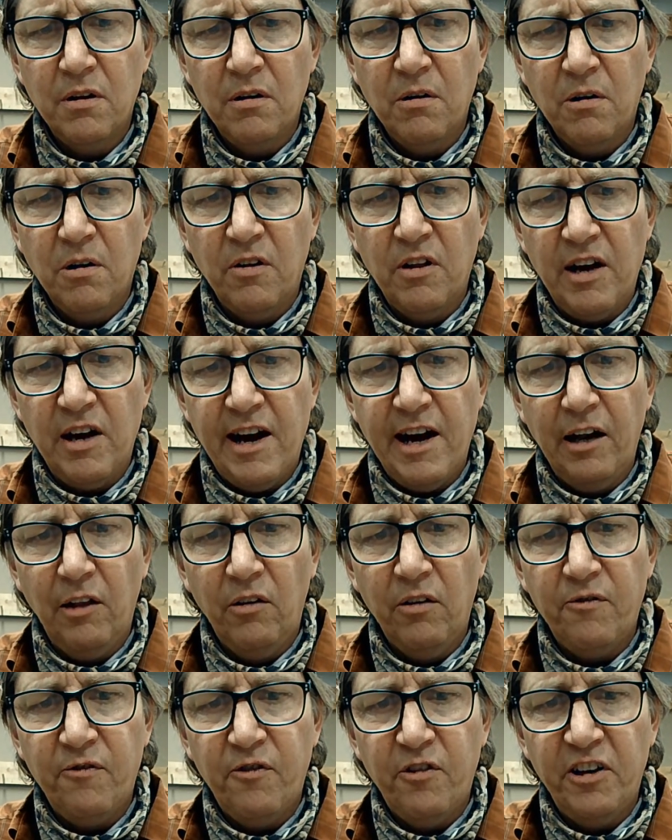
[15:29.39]
or the
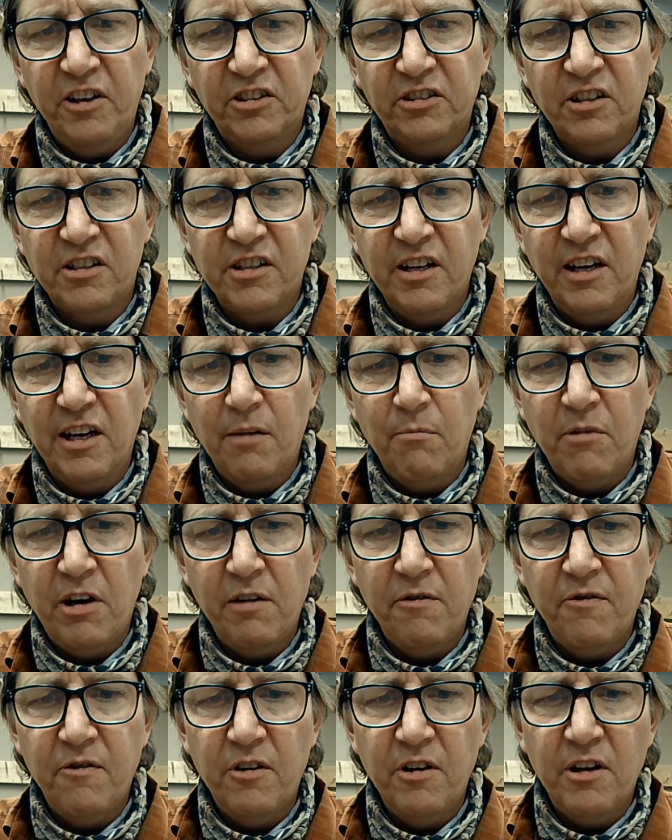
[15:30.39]
eyelet foot, I should say, not my
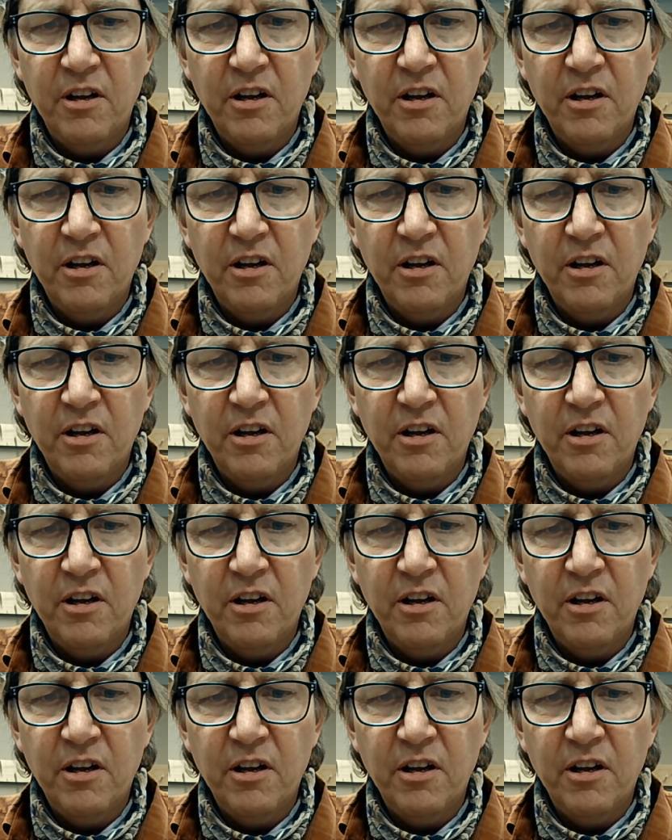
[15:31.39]
foot.